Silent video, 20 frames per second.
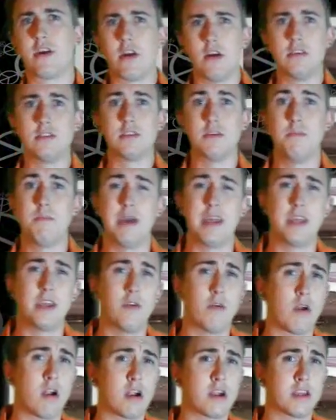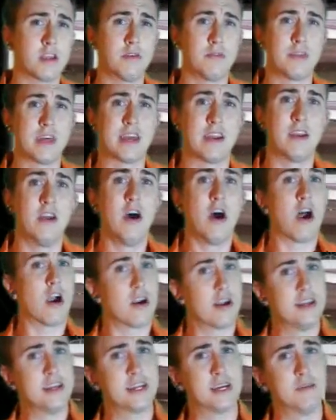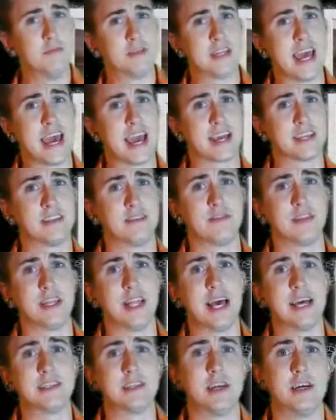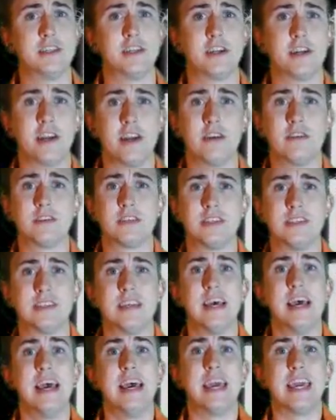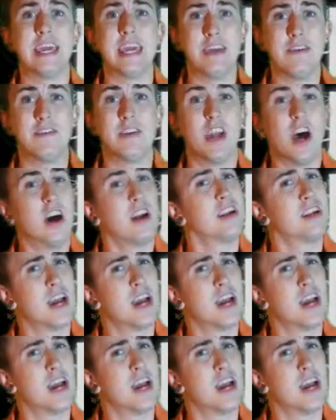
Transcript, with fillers: There are also many who argue that our income tax of the last 100 years is even